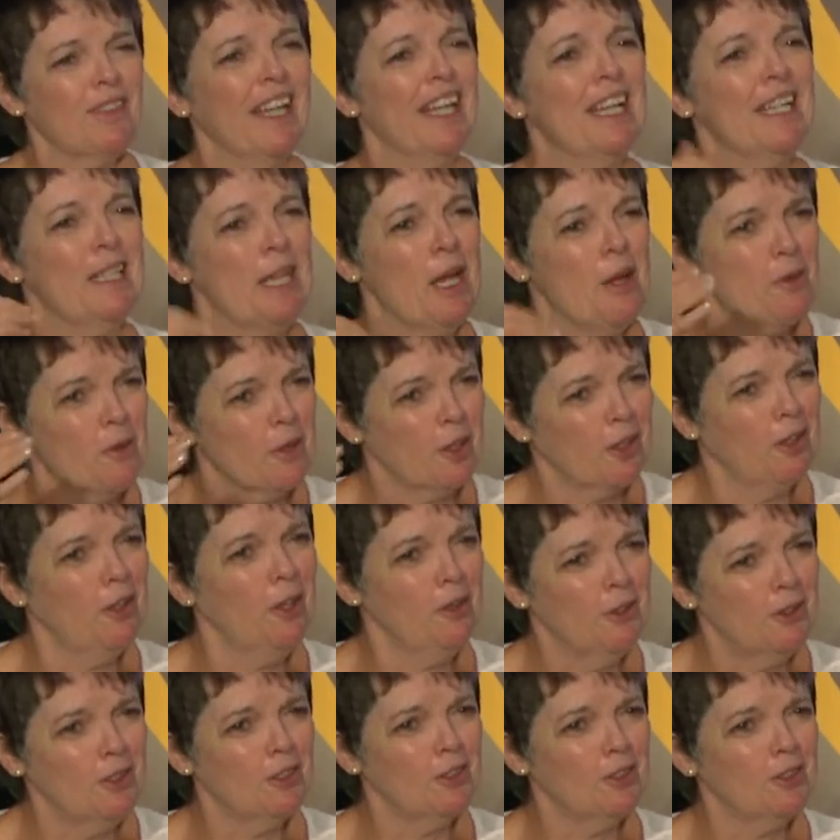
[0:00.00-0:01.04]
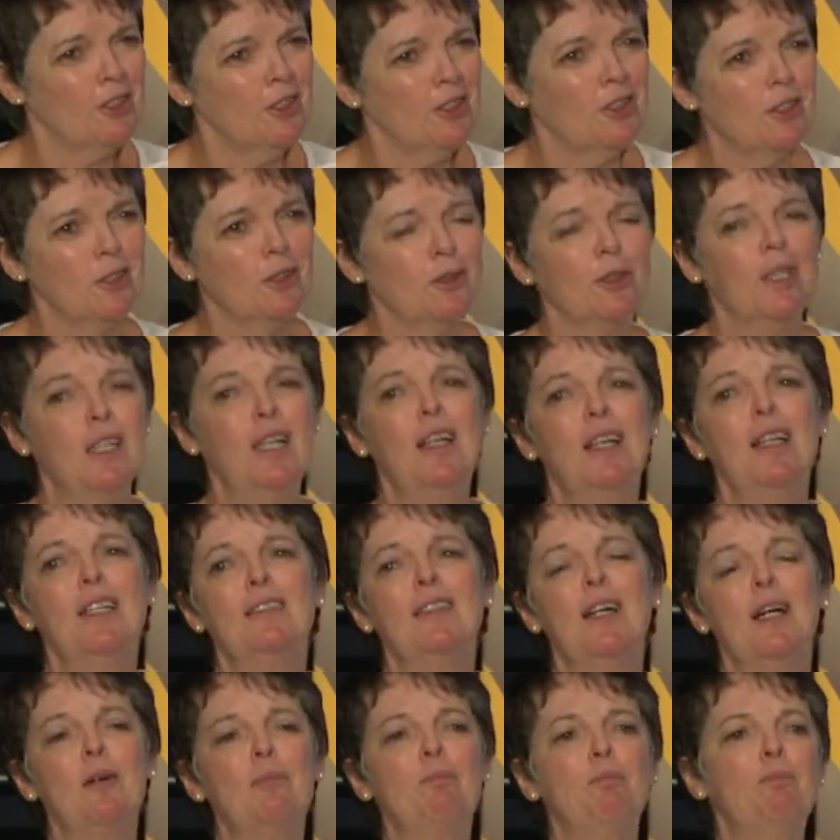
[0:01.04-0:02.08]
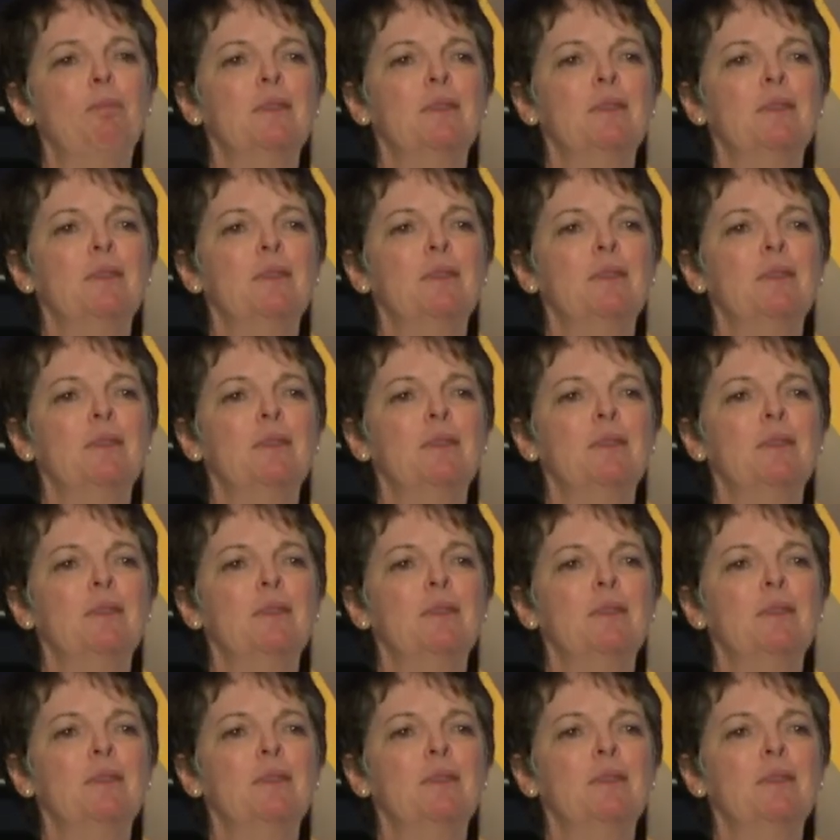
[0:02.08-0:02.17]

and they were closer to you, um,